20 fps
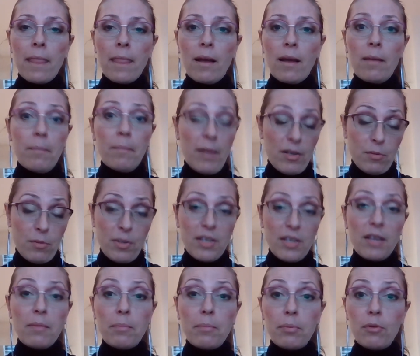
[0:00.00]
as we
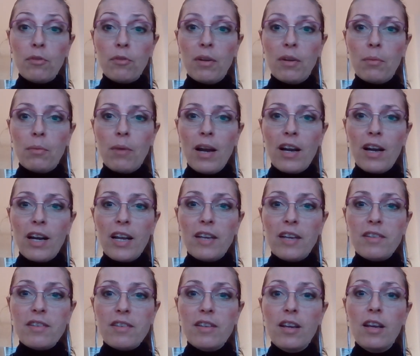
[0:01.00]
say, improved
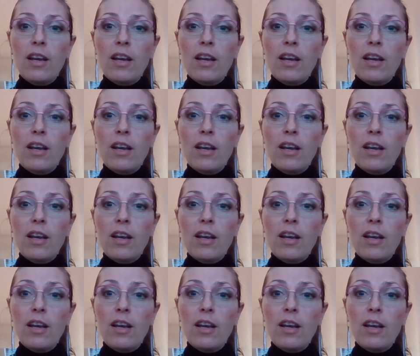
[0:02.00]
awareness,